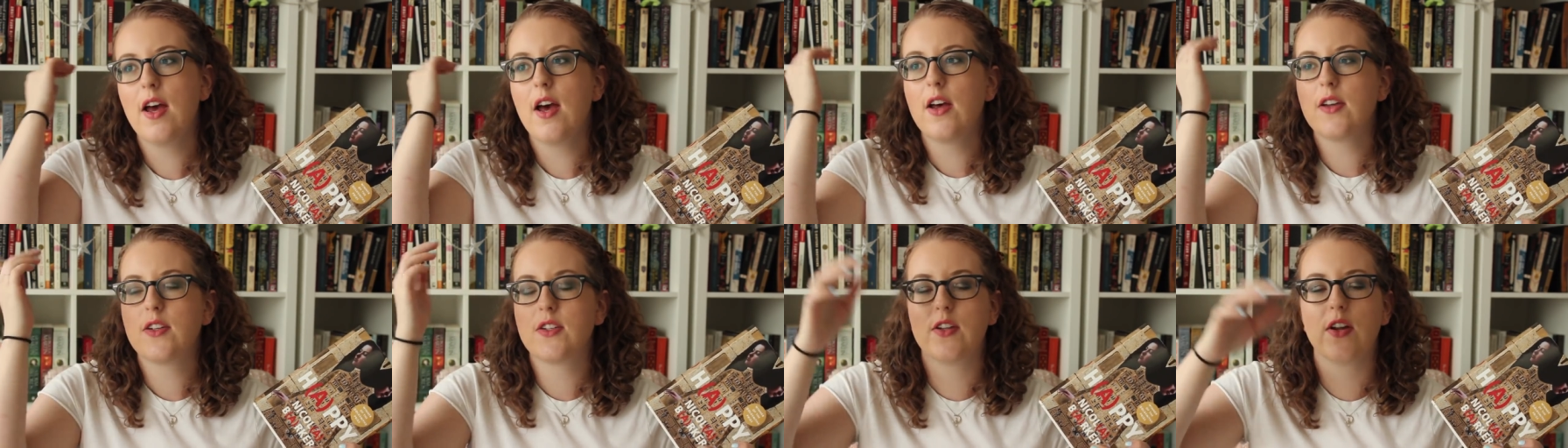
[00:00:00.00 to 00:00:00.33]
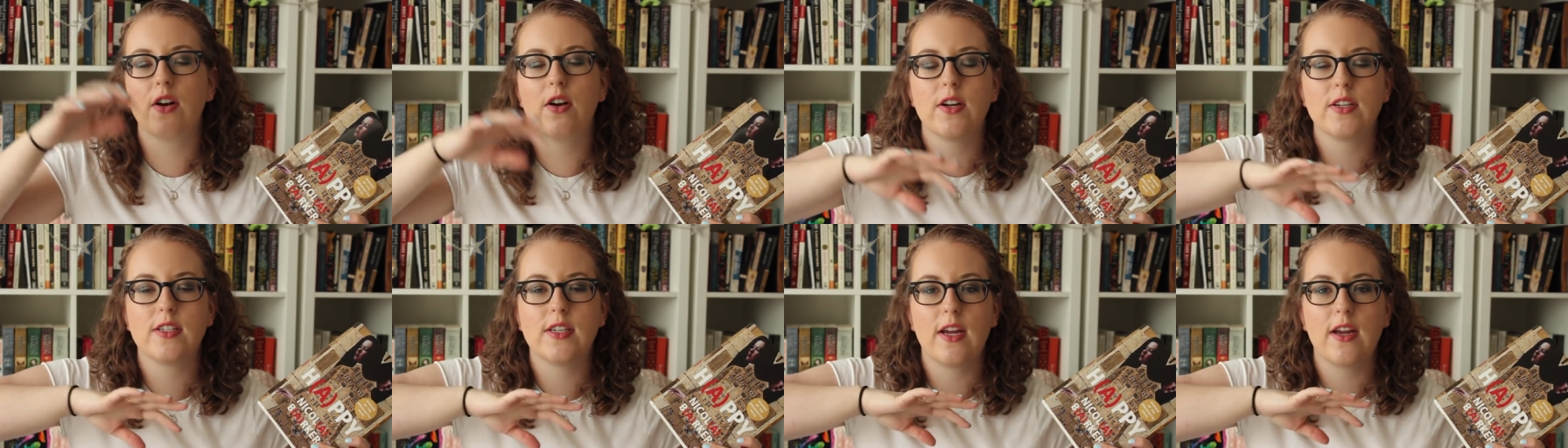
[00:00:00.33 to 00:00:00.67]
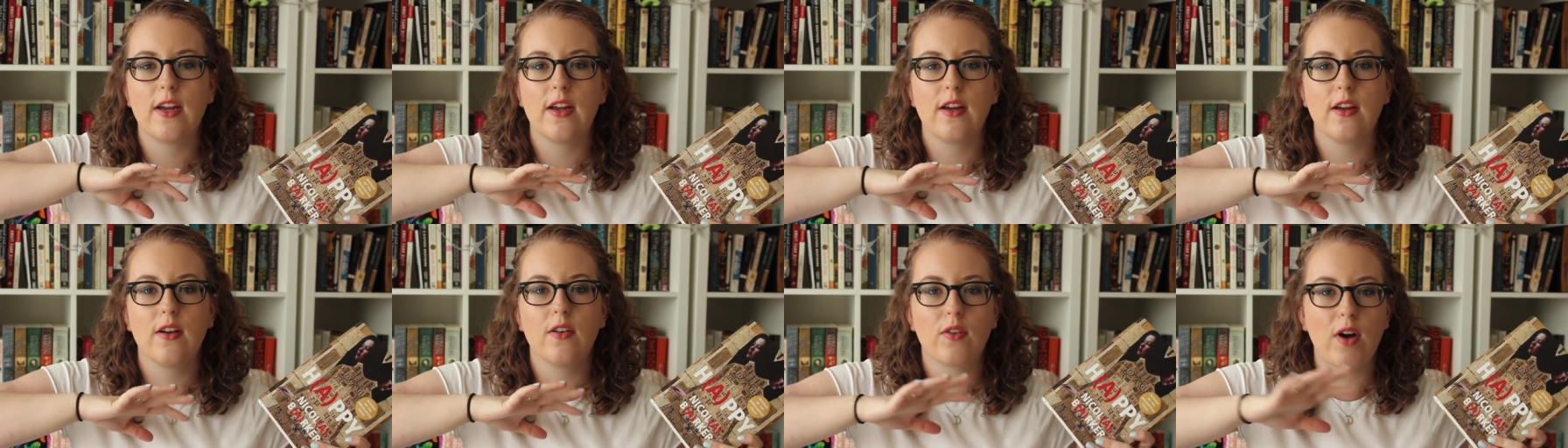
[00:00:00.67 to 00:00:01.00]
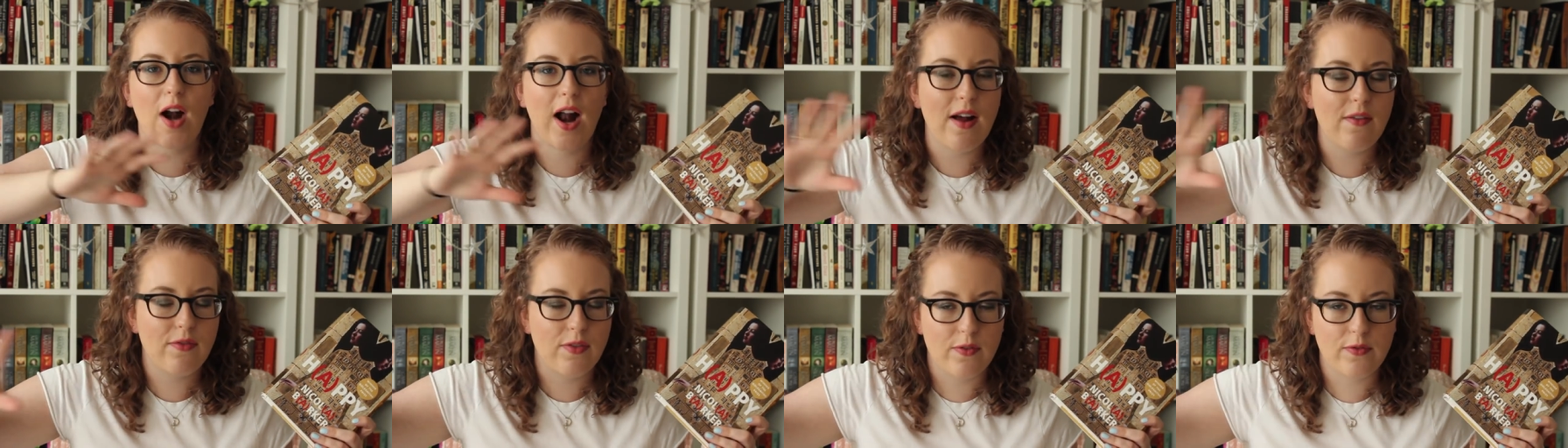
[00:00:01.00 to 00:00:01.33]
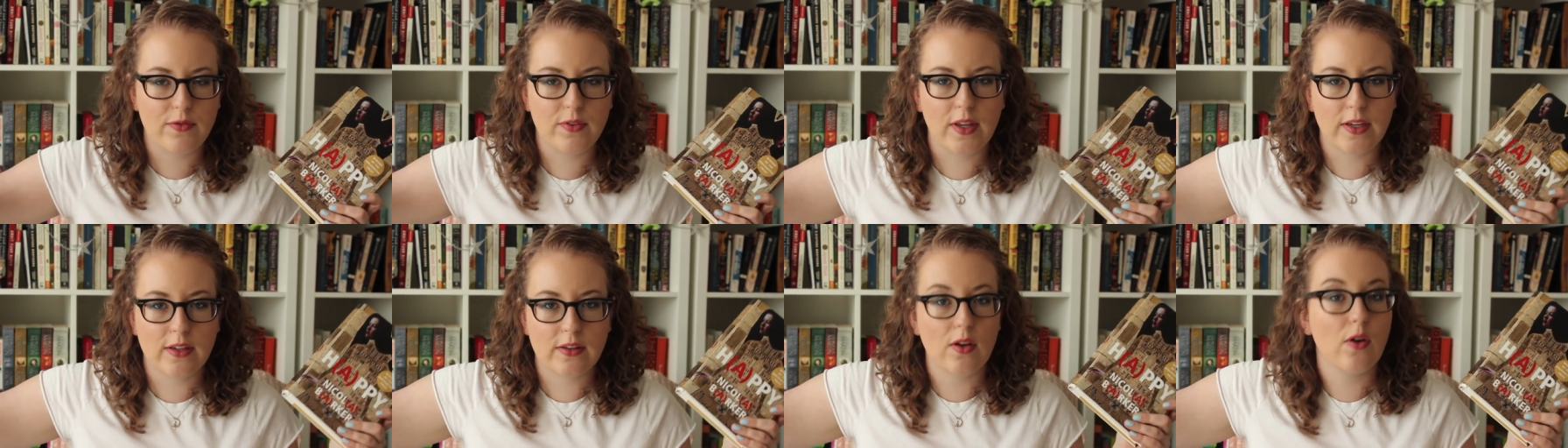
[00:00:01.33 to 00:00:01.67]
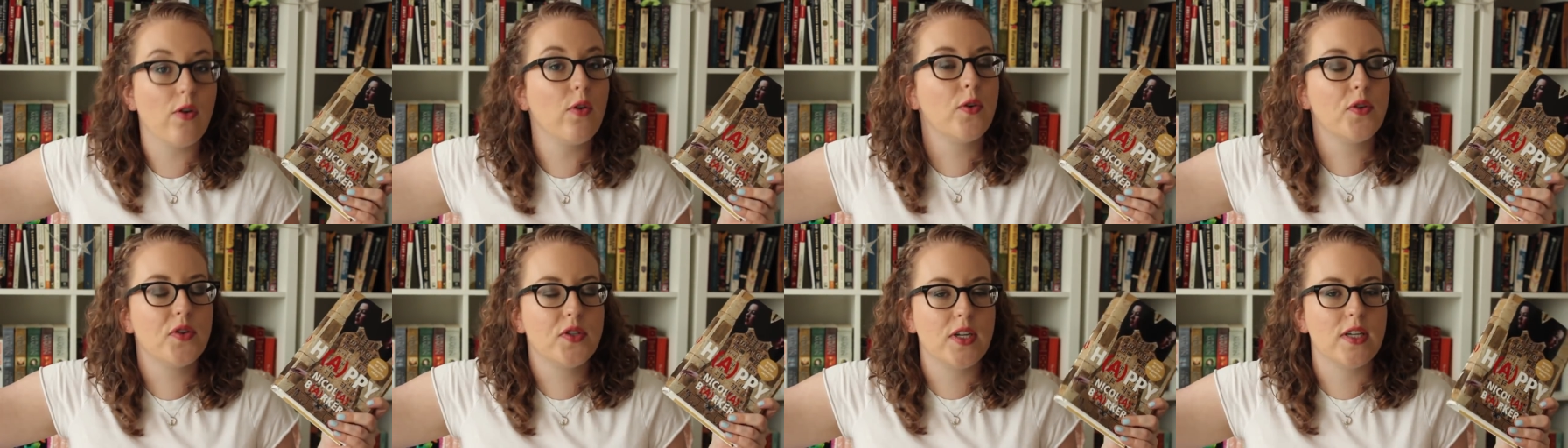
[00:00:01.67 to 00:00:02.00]
So there is a graph of like the
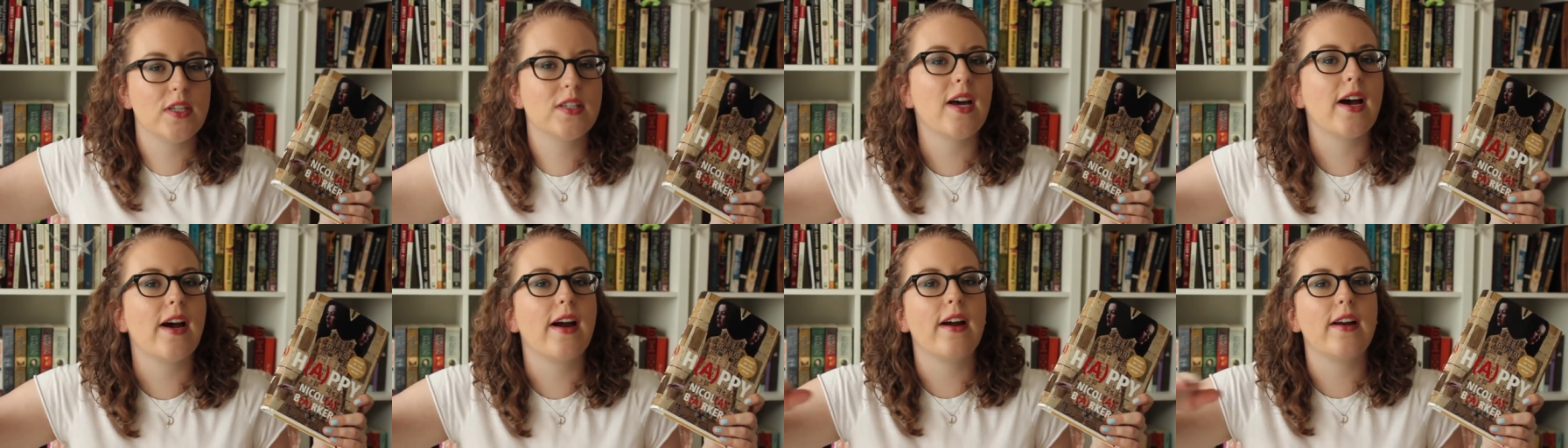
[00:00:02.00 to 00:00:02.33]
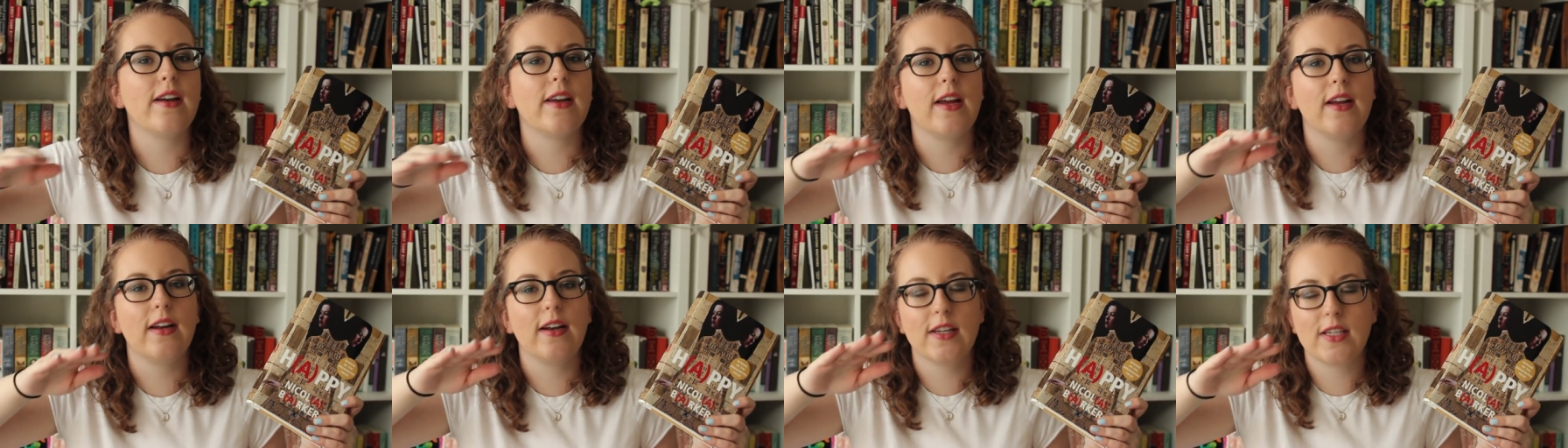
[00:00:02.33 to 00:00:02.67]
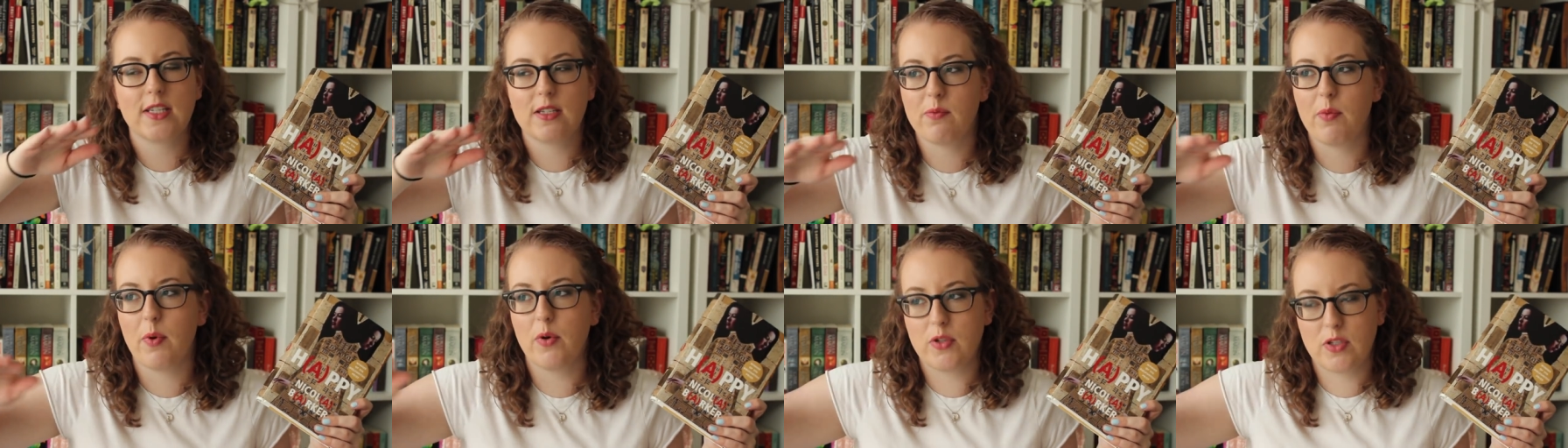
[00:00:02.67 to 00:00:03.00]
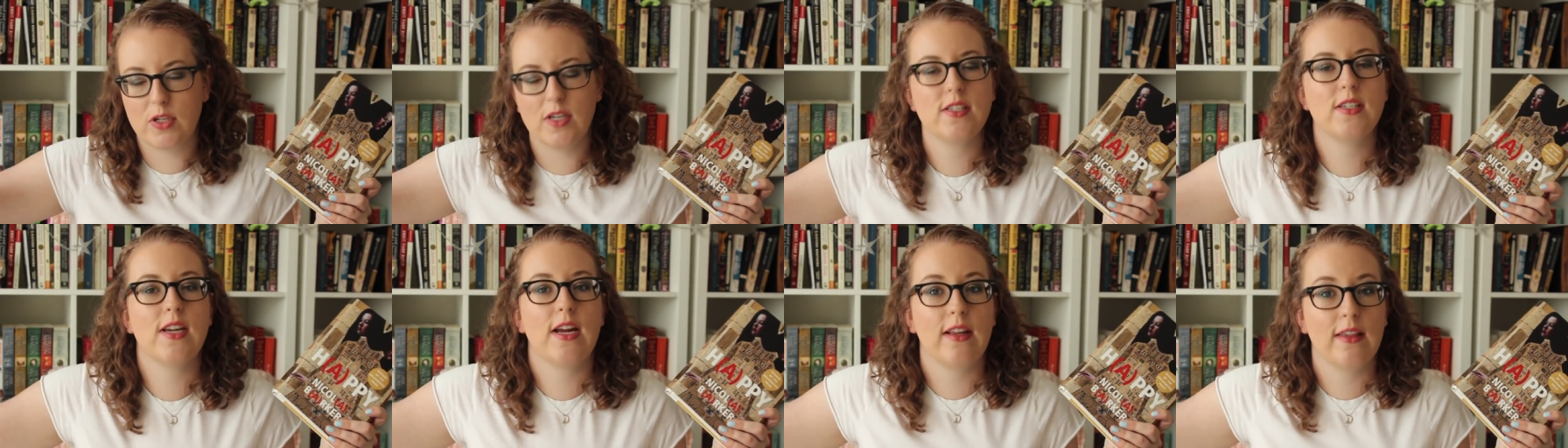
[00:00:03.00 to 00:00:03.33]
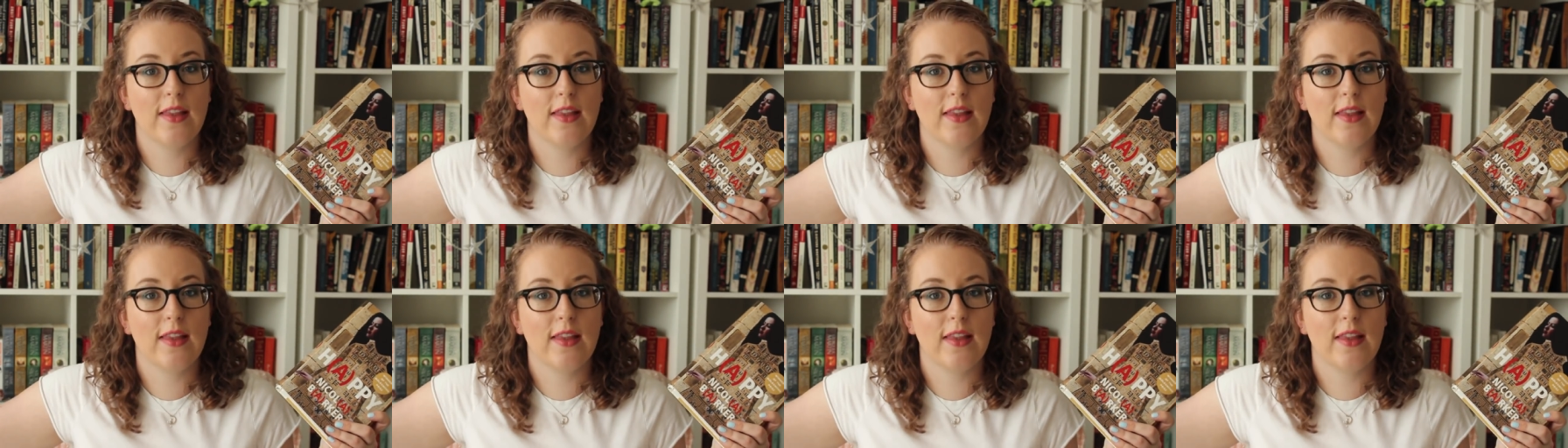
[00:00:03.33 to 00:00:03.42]
whole society, and it's supposed to stay